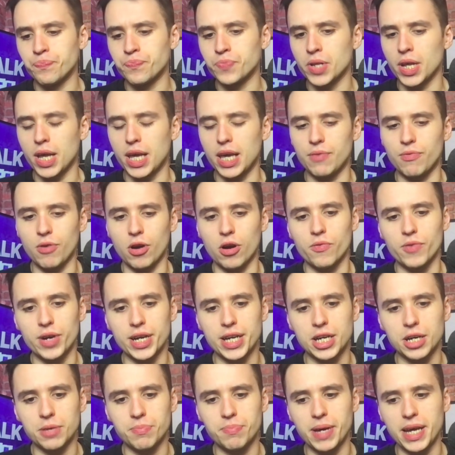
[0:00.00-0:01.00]
He wrote a really
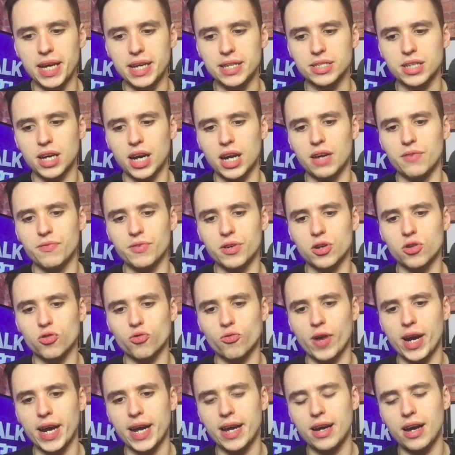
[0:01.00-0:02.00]
good piece, kind of a great,